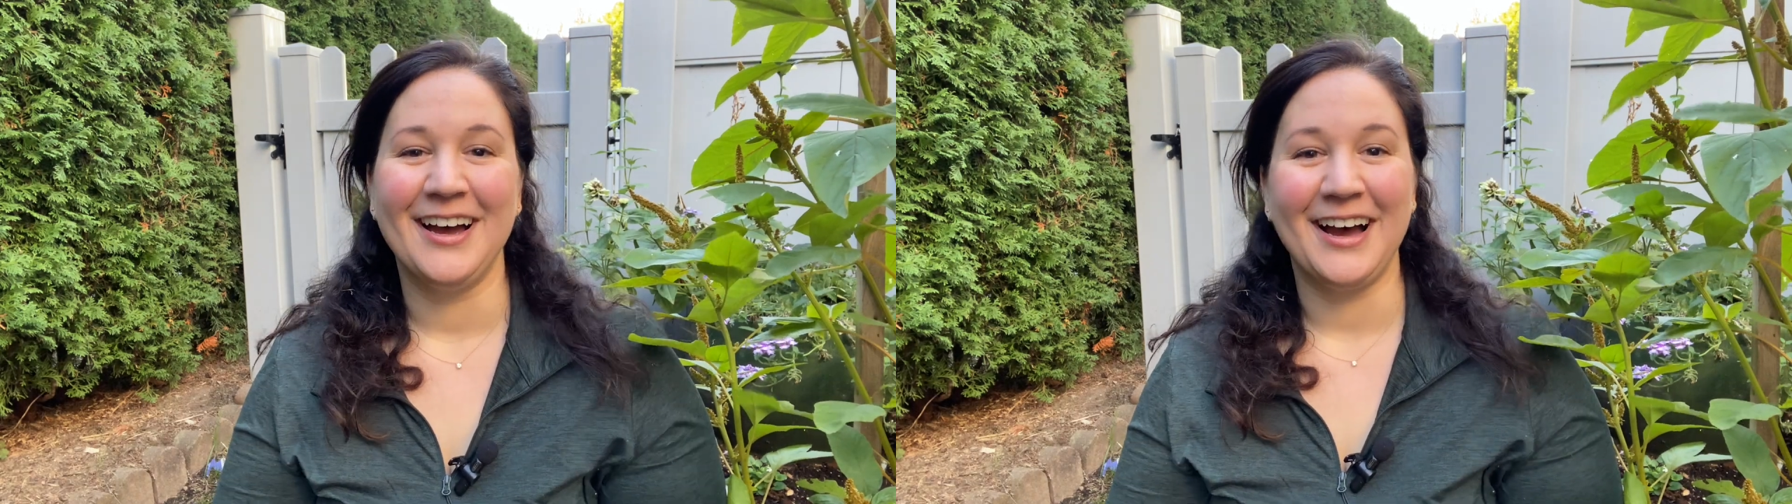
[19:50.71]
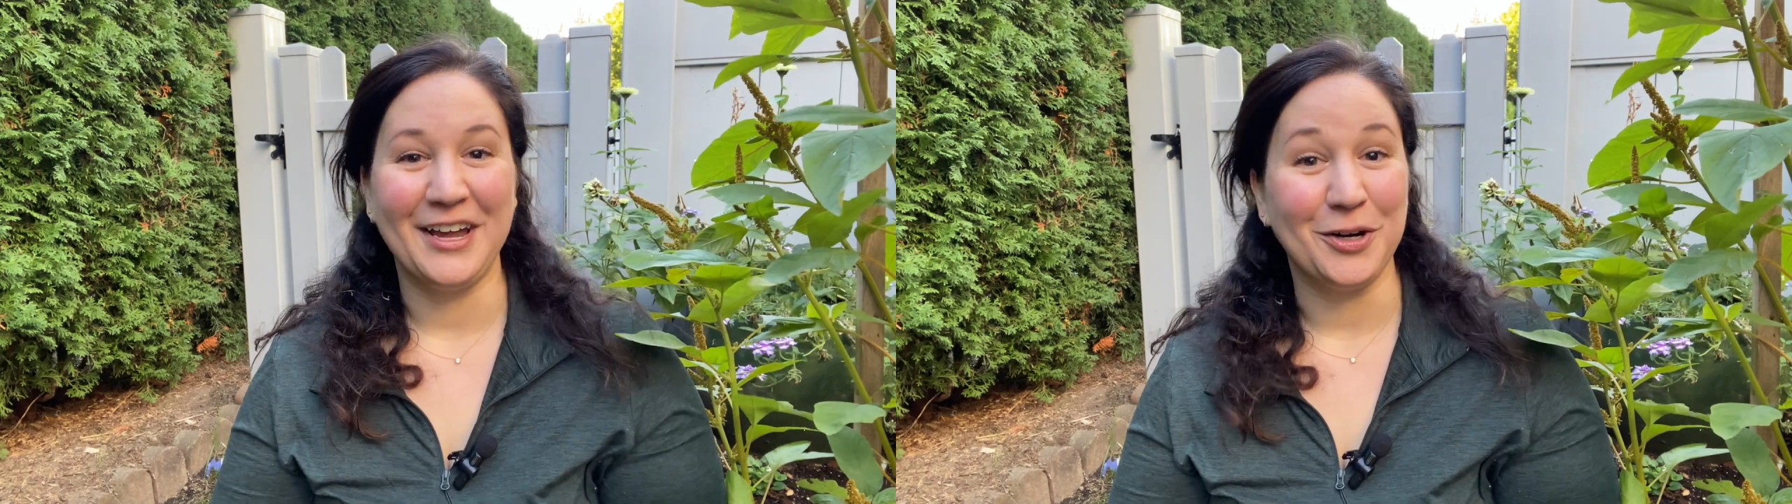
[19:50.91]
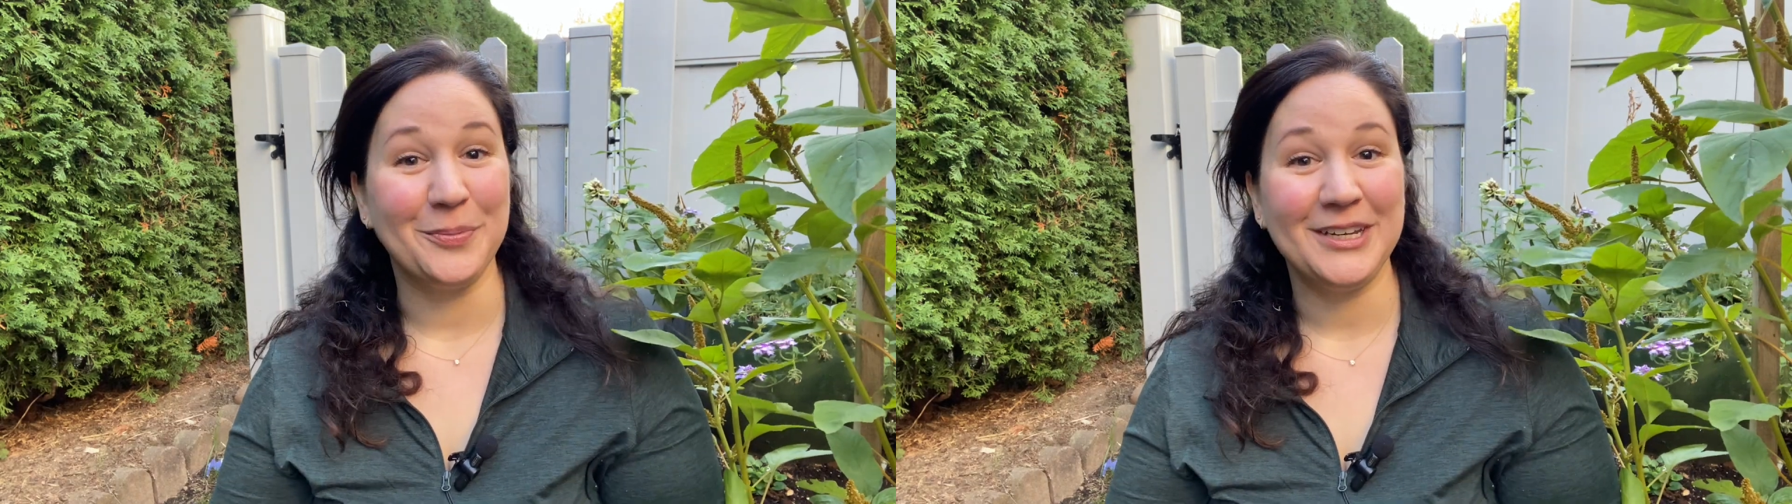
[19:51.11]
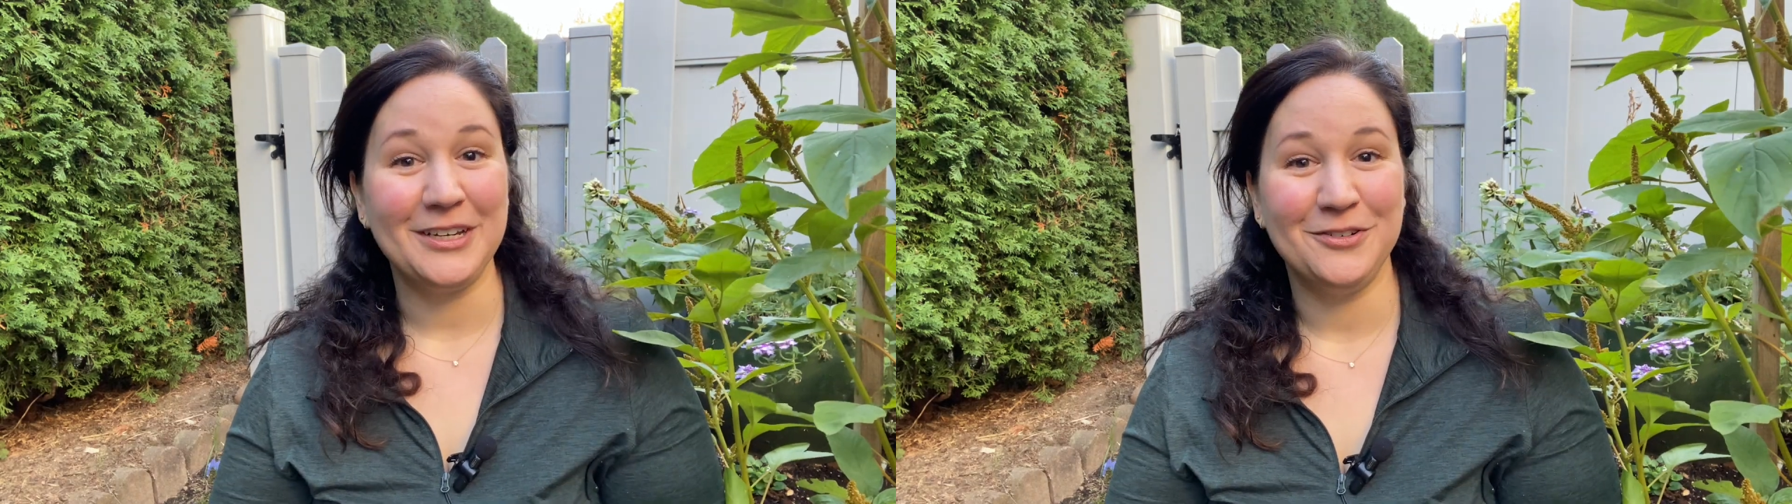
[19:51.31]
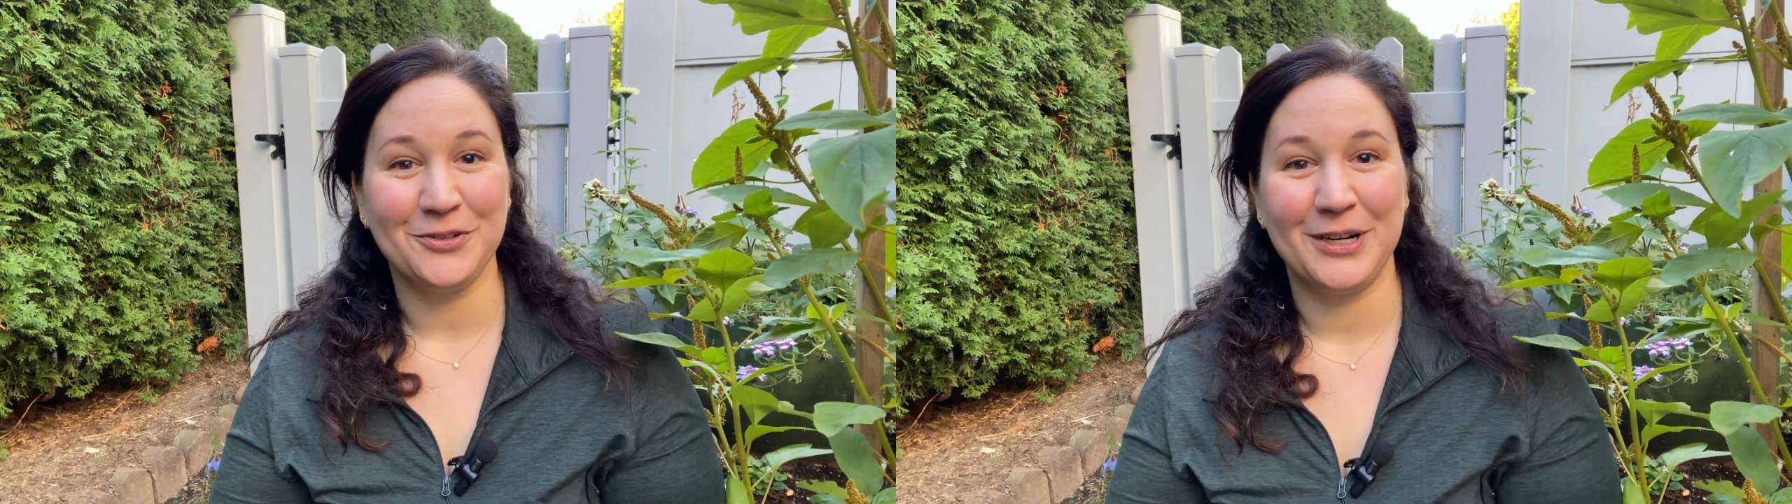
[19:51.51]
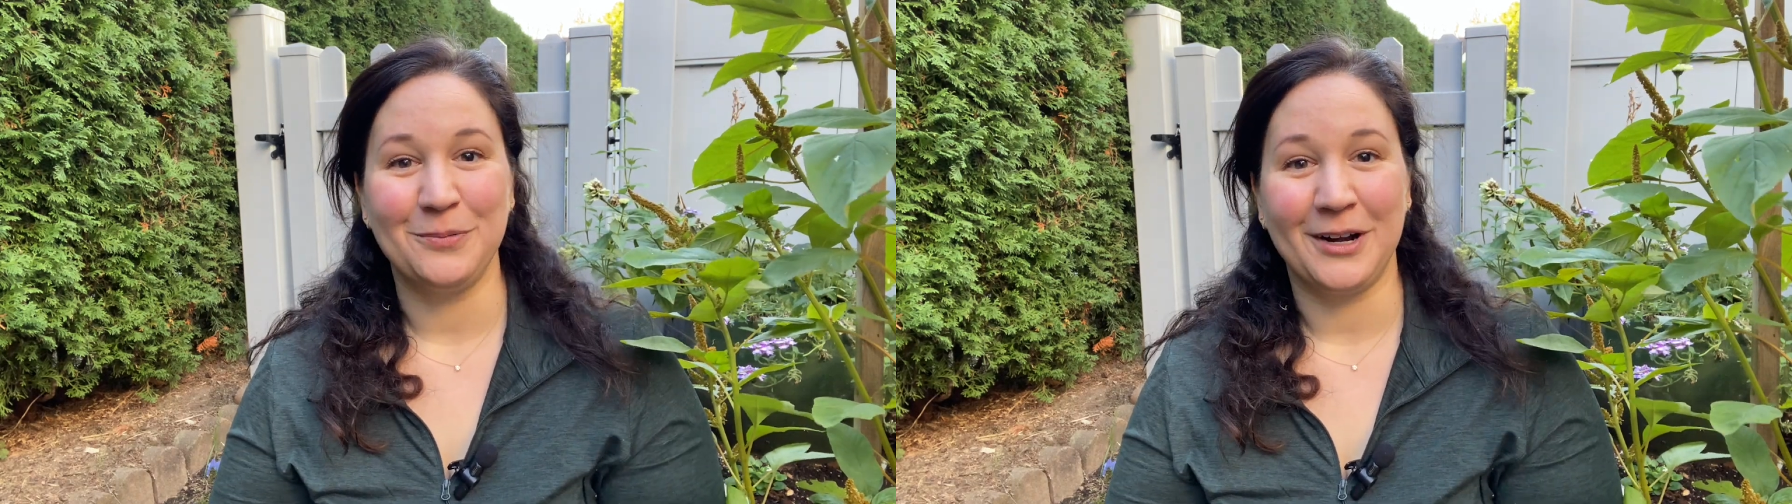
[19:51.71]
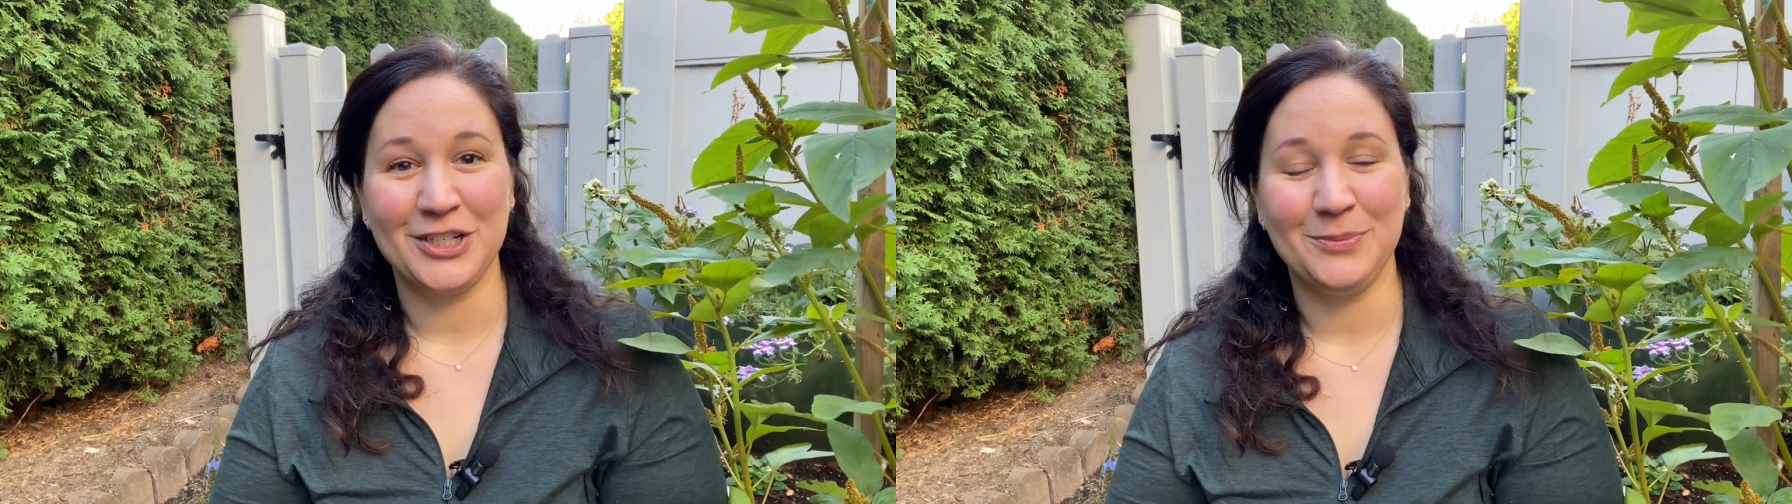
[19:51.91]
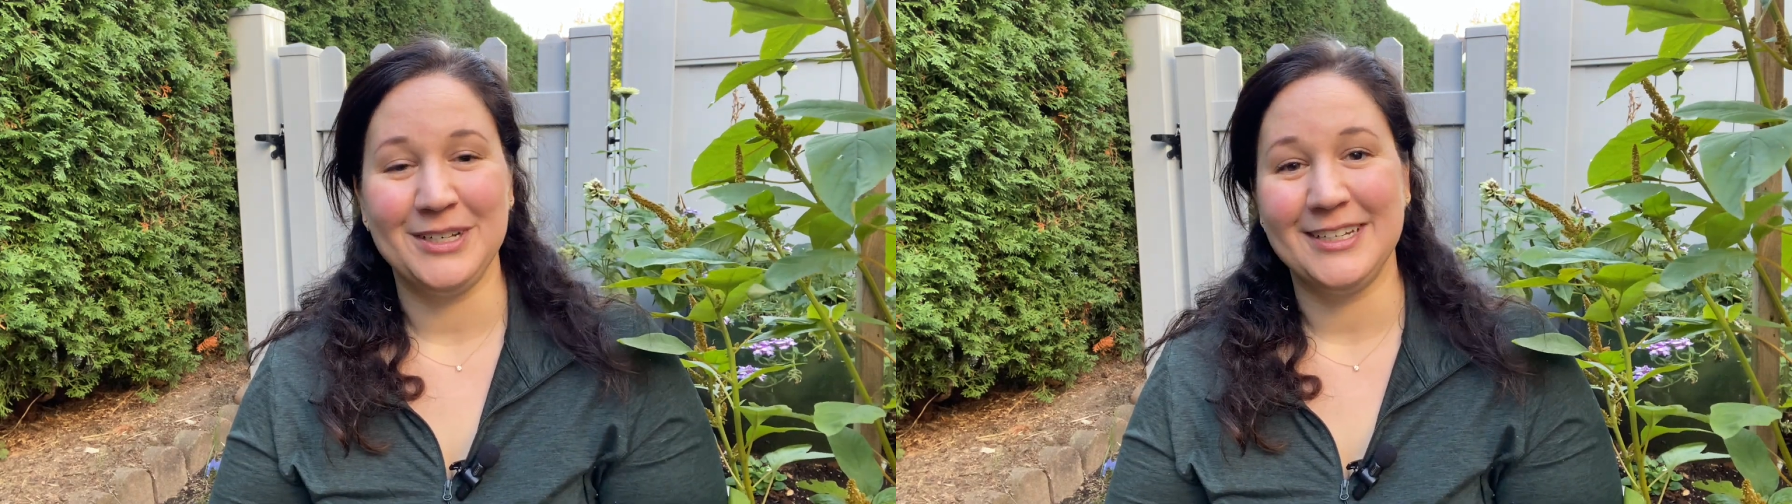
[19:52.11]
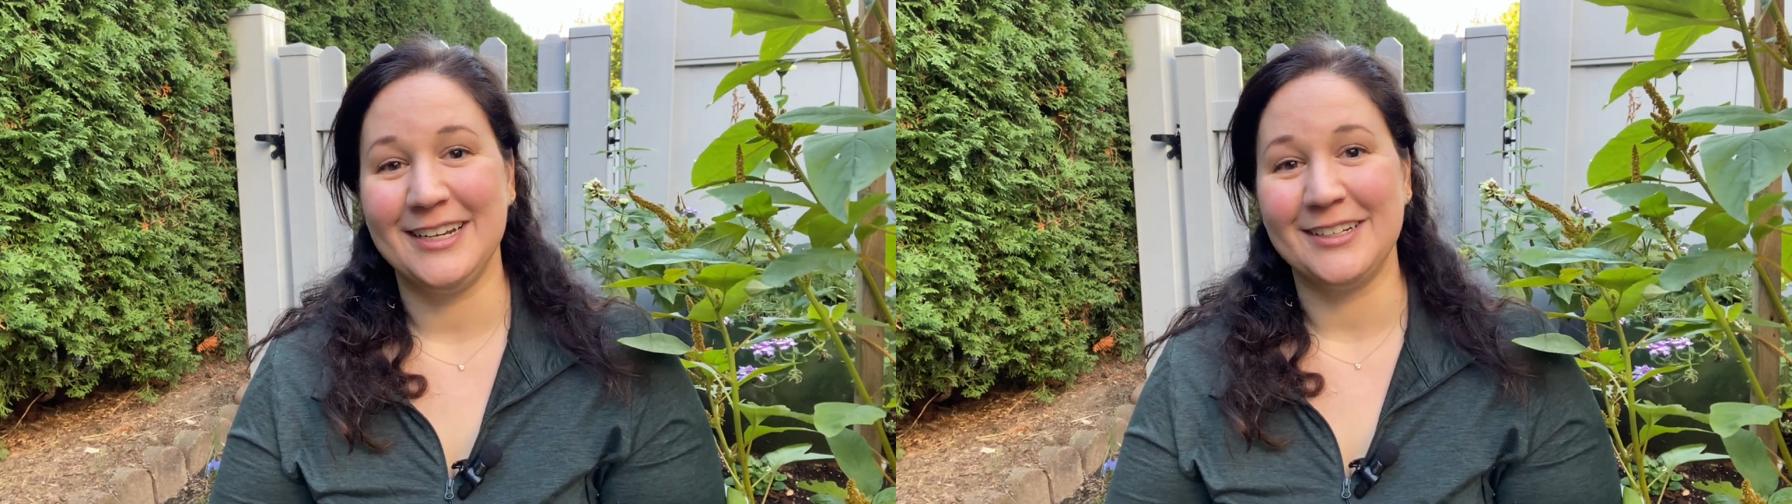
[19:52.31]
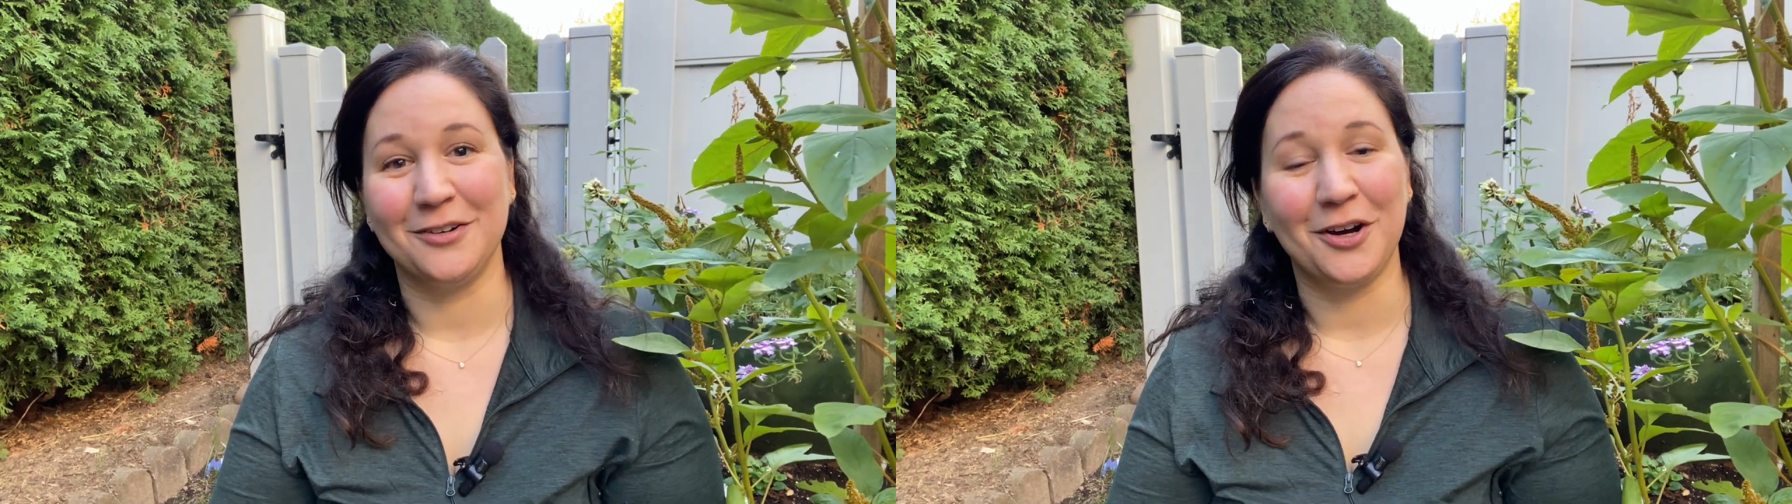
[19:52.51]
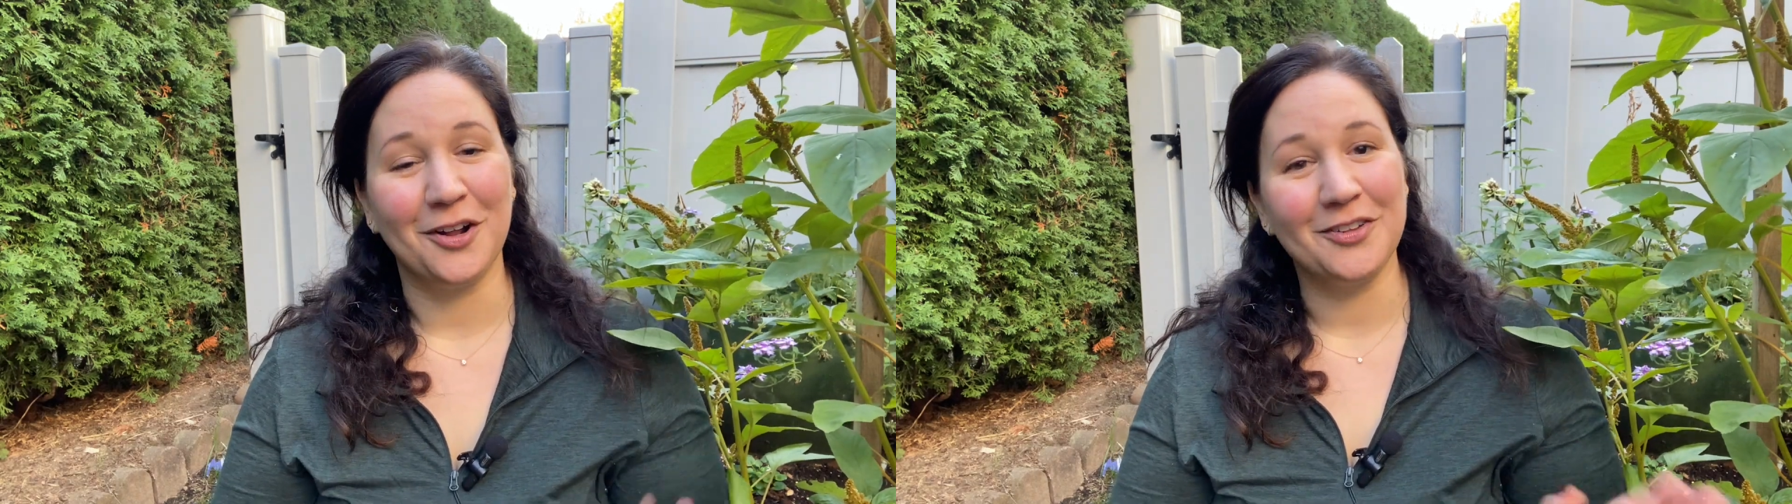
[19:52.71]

I hope that you enjoyed watching me take down all